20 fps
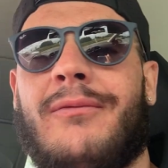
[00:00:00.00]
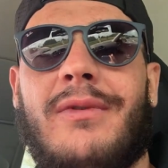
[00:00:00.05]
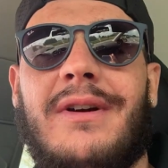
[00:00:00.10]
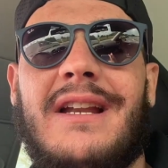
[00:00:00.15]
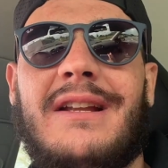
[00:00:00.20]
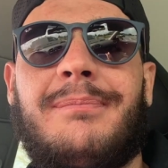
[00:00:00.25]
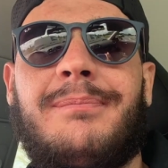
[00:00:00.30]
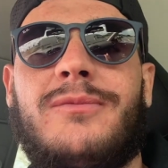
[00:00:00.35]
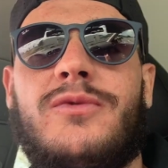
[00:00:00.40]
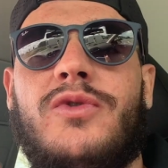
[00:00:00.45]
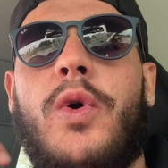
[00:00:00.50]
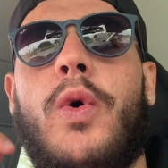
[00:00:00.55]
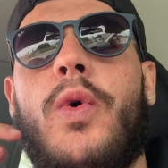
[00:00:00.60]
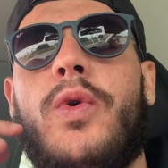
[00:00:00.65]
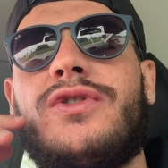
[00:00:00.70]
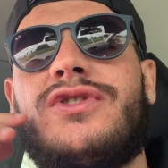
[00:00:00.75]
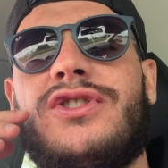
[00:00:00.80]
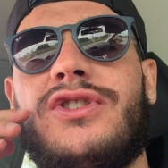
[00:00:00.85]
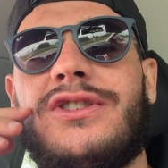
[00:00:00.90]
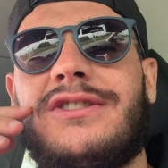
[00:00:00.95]
really
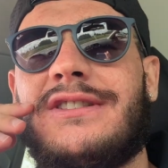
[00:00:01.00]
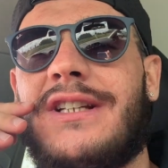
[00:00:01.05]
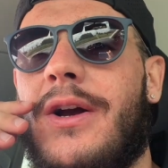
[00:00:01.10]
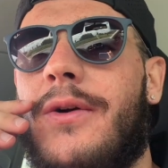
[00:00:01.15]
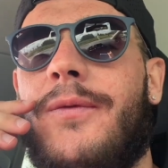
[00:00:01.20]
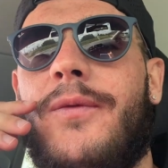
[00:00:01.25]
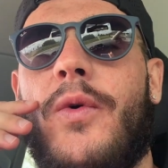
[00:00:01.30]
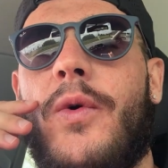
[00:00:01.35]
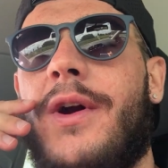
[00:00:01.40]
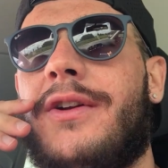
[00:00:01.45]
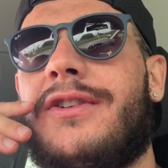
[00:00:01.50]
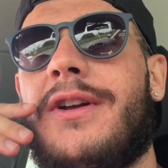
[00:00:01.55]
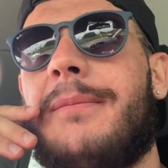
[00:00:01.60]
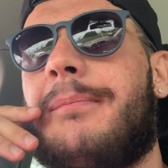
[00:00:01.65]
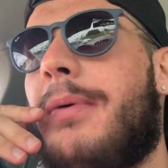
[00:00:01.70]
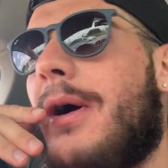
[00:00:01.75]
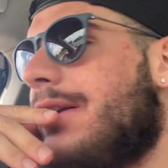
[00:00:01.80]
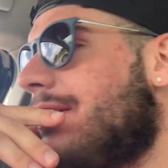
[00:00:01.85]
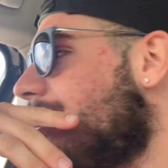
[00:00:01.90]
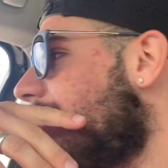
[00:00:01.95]
torture yourself for it. Don't
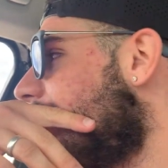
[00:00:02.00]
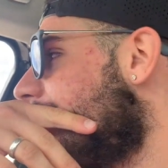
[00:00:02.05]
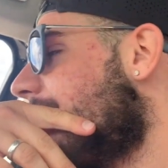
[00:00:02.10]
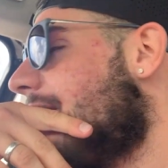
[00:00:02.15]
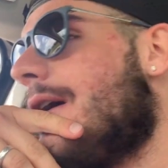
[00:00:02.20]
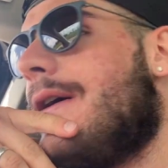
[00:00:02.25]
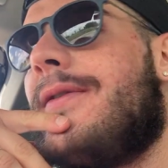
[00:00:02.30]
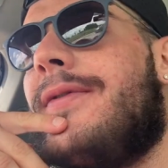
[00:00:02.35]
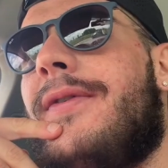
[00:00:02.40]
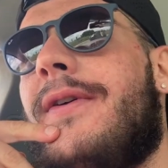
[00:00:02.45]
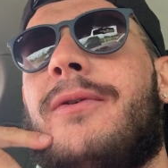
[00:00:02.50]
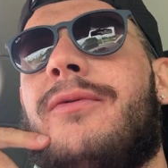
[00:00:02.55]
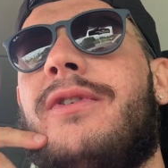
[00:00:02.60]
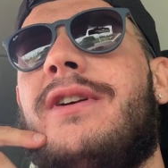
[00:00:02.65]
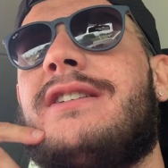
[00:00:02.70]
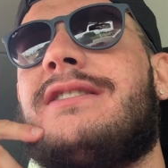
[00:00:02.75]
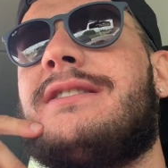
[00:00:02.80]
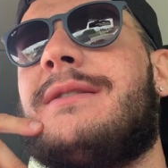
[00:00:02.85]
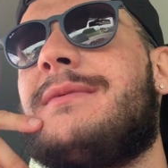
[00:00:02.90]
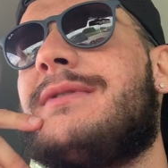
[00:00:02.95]
punish yourself. The
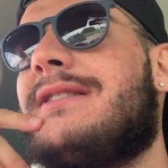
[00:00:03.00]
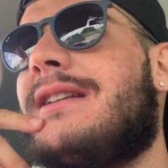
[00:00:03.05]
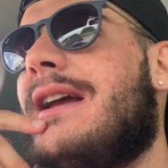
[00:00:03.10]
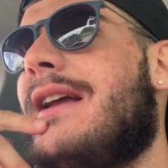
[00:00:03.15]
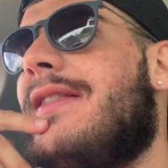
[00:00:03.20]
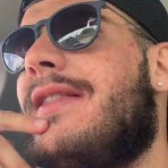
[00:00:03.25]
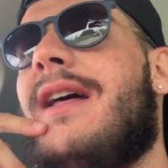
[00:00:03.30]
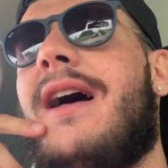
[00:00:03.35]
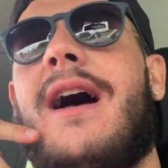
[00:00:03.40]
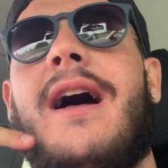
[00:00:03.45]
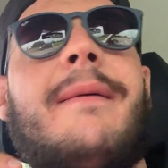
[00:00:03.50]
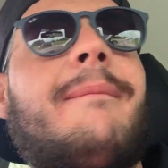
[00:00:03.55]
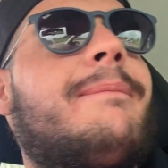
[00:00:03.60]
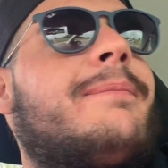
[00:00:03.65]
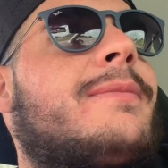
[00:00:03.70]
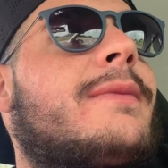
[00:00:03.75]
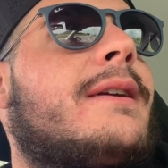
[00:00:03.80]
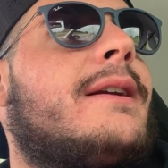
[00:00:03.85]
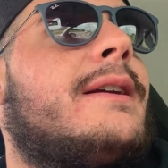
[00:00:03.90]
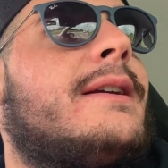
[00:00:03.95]
reason I'm saying that
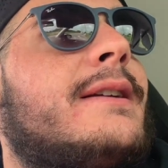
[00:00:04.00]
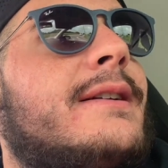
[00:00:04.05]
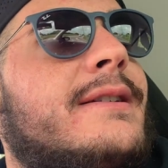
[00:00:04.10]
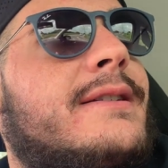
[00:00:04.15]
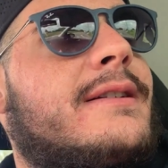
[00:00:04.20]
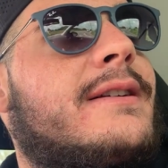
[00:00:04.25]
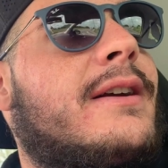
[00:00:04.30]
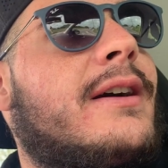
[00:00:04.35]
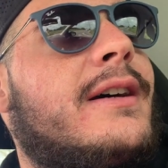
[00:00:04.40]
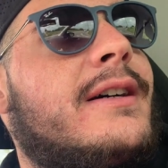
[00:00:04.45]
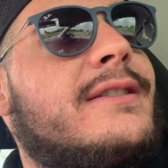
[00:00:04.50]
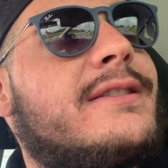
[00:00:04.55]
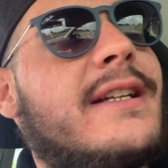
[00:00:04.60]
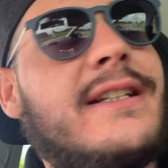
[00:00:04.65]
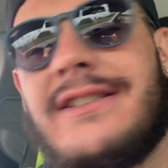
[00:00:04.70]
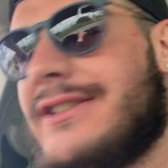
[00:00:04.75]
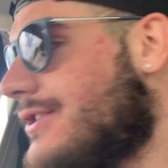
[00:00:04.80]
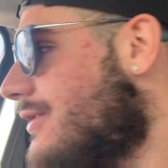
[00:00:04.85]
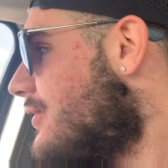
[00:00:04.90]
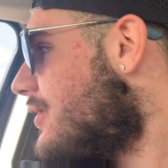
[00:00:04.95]
is because
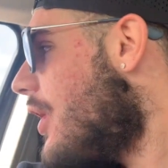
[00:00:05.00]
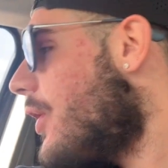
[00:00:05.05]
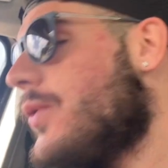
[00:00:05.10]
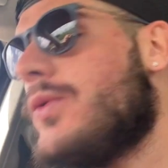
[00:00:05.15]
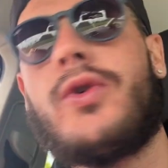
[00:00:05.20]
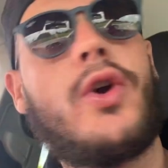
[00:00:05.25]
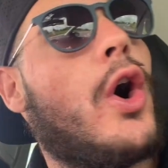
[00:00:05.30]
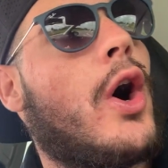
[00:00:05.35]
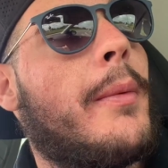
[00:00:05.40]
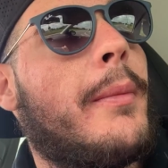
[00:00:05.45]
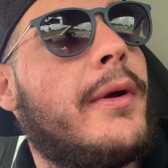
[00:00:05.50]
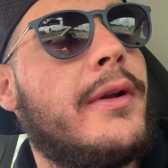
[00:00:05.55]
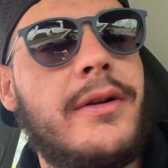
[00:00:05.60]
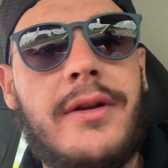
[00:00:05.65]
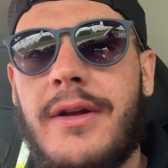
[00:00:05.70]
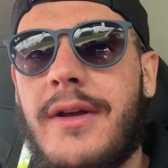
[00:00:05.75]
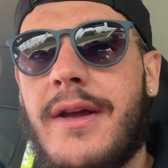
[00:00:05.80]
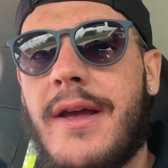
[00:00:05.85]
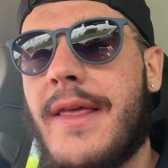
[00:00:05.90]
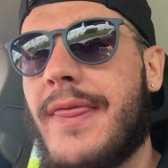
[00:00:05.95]
it's so common
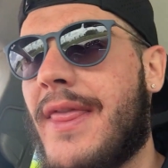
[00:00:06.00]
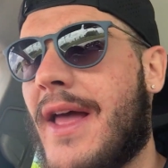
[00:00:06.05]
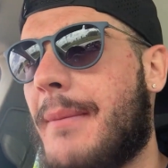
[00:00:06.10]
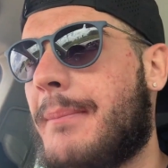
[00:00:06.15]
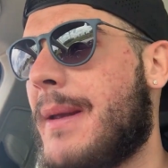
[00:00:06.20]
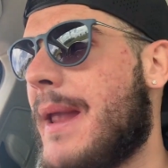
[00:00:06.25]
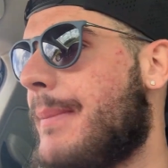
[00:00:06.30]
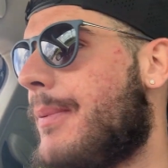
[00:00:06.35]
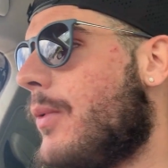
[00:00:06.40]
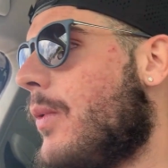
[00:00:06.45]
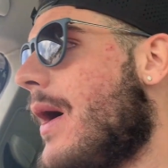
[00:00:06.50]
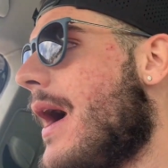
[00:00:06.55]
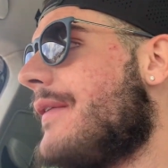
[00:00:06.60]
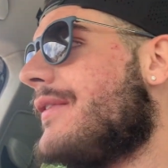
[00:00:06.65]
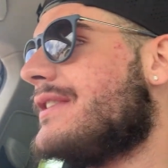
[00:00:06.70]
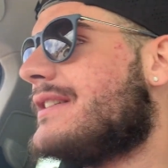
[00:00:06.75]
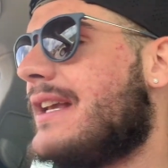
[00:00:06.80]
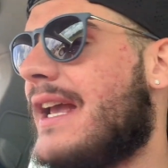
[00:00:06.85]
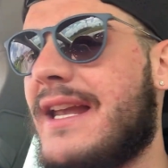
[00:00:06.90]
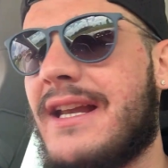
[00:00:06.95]
that people will have
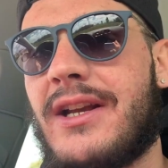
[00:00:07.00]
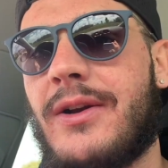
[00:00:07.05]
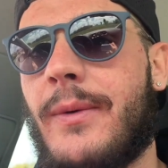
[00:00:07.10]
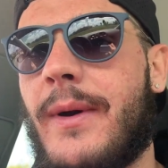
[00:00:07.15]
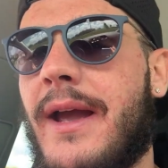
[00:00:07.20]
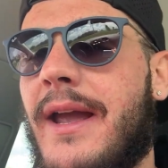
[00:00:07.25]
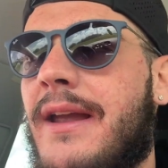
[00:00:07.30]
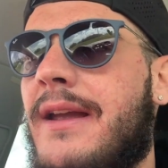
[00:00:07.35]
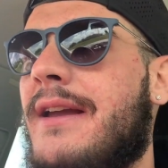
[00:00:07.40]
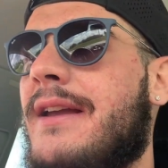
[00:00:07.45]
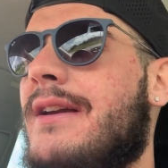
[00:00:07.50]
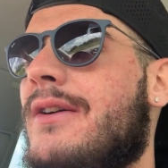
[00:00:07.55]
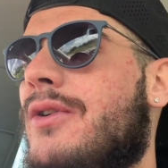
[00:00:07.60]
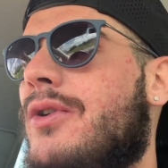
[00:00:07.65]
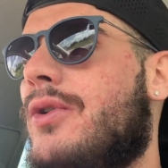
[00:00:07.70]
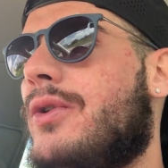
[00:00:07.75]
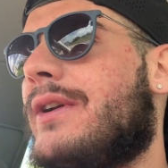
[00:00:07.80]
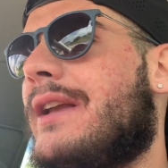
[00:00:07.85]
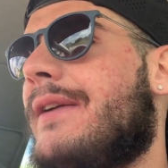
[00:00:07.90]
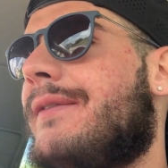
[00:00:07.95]
a takeaway
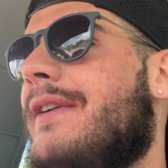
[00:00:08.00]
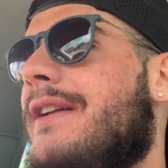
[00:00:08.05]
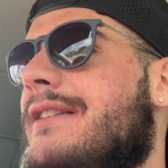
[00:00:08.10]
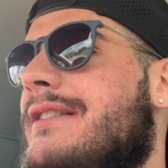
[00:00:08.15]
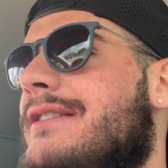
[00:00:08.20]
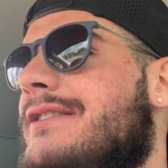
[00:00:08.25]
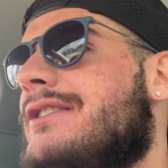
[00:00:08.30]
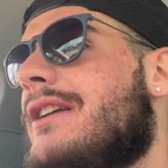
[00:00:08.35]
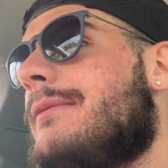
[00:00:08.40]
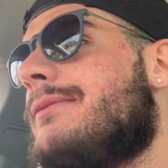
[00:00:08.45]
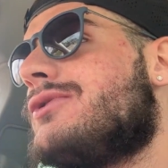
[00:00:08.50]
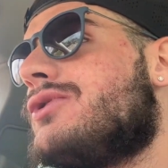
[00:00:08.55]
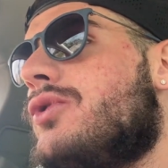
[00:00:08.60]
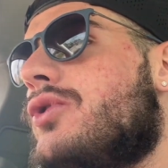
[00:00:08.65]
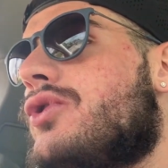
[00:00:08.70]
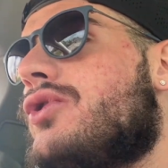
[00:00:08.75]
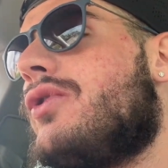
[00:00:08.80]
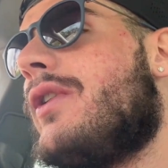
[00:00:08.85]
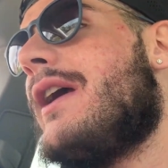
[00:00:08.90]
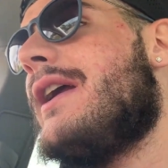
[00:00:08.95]
or give in to some sort
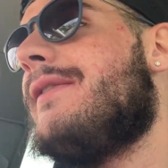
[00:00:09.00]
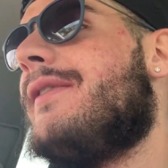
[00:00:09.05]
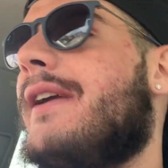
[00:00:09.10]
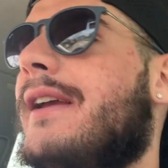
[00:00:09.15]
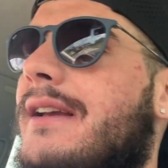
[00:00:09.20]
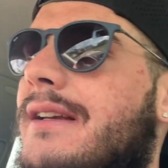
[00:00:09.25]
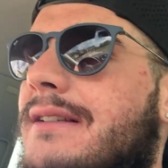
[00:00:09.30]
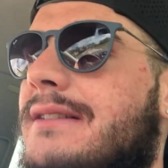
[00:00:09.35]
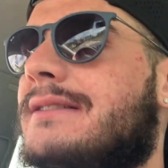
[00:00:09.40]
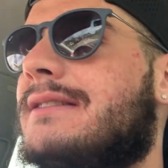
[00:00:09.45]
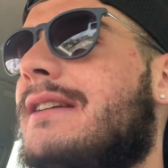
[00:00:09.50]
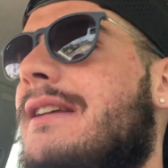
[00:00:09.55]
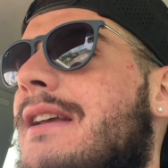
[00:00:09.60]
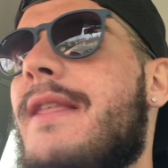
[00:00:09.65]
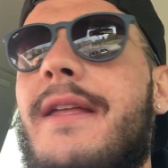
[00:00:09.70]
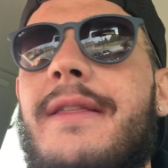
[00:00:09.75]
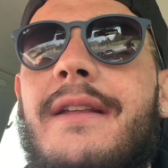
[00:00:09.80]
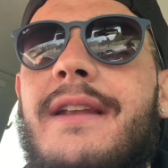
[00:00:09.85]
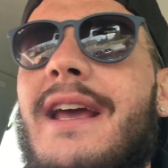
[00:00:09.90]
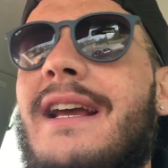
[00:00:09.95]
of cravings, and
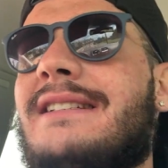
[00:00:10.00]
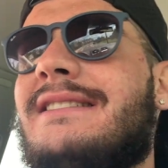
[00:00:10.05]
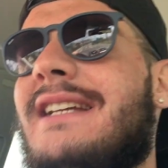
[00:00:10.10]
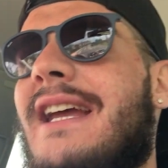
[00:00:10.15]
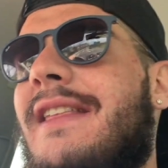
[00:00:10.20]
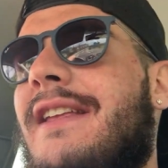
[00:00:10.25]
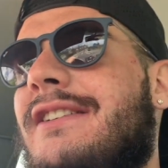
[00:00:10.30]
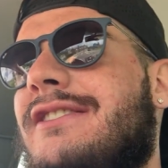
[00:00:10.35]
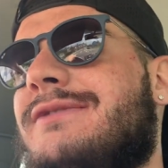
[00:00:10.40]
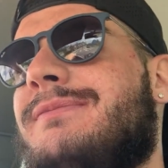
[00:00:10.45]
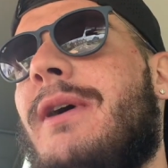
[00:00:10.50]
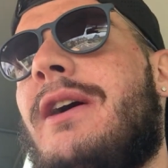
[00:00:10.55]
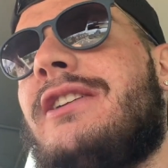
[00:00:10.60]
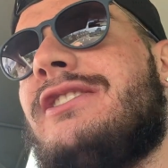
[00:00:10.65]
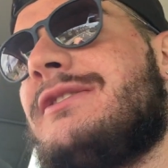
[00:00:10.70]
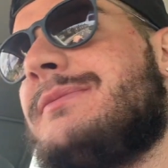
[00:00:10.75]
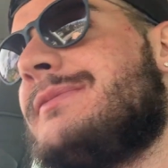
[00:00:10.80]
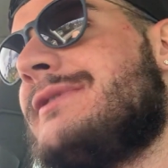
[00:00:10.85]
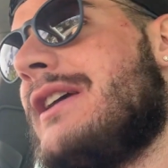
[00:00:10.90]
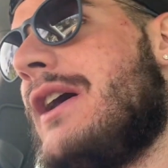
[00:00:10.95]
then the next day they just
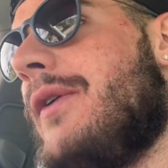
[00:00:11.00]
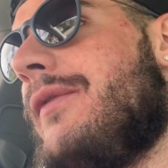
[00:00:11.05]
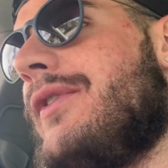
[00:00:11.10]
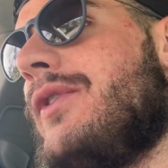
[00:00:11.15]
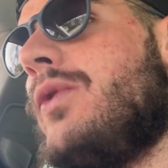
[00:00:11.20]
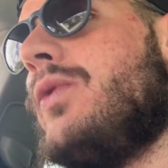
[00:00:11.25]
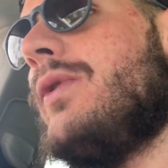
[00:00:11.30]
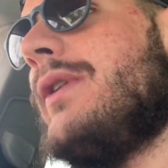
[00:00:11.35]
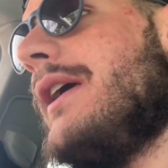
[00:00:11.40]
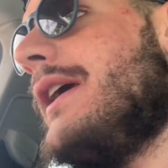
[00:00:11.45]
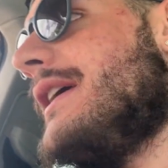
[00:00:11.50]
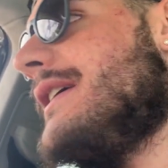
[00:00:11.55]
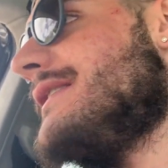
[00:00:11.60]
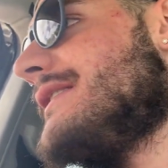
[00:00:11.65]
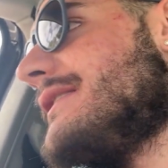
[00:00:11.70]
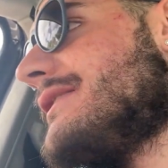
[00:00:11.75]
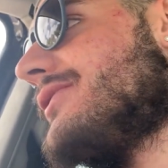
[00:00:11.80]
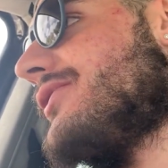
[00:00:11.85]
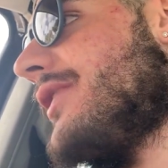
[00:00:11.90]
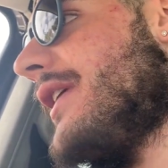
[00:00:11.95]
punish themselves, and all it
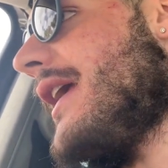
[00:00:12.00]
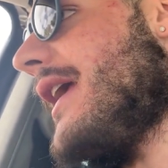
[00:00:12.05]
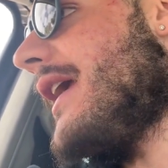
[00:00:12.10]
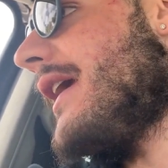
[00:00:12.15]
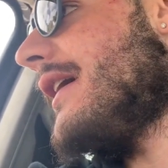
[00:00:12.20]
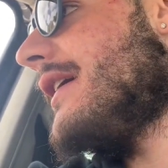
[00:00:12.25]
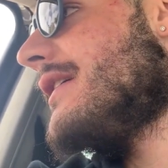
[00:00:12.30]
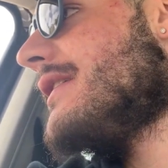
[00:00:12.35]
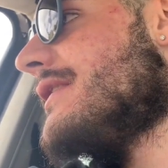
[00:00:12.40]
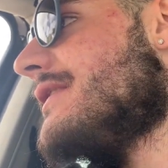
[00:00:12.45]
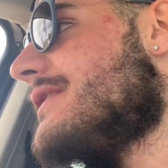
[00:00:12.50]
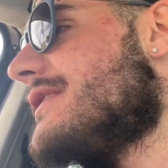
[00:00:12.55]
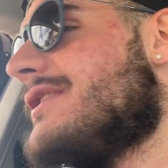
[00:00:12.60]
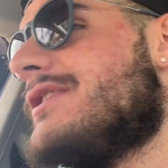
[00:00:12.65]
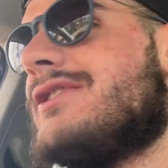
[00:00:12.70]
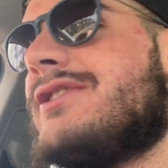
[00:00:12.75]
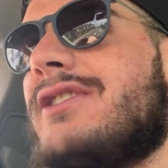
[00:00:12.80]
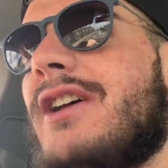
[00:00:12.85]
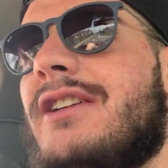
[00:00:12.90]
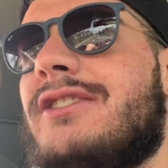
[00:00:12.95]
is creating
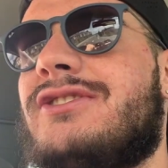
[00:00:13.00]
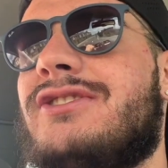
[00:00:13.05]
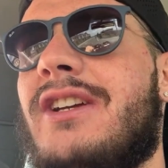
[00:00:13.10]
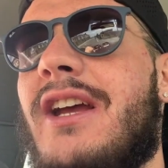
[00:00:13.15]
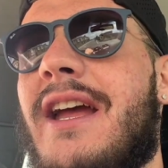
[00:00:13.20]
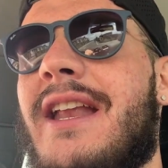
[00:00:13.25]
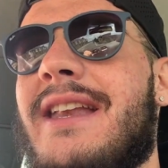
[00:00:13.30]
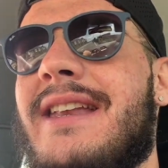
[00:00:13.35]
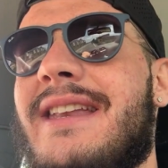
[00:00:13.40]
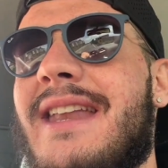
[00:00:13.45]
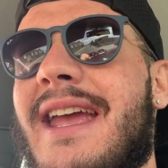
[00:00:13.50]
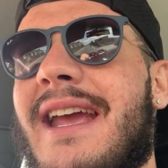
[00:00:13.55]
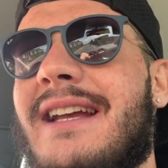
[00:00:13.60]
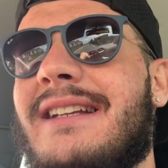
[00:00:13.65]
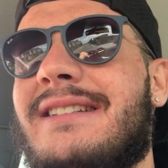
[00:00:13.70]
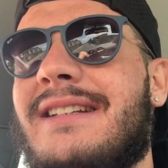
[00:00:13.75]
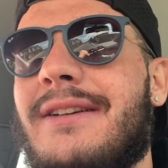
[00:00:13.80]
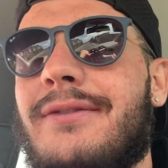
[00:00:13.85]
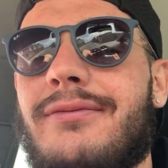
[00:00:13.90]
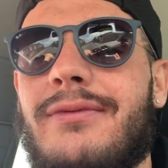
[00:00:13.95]
such a
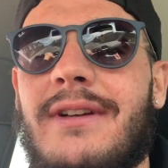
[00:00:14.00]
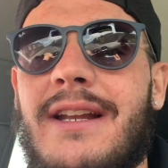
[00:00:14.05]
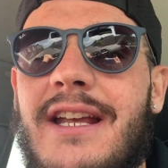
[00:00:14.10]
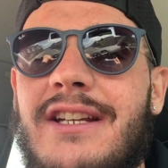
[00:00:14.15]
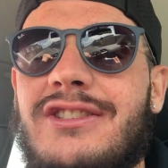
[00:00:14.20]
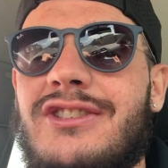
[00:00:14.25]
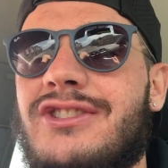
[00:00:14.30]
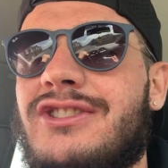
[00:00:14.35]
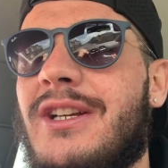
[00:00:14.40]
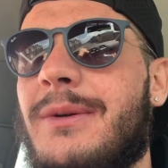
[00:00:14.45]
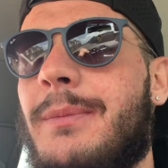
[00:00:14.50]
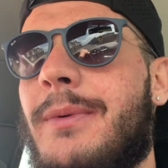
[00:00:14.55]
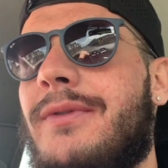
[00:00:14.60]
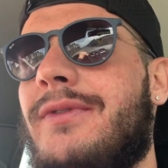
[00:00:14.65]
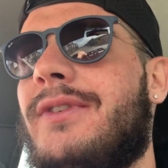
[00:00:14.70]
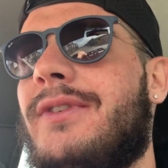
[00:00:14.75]
negative relationship with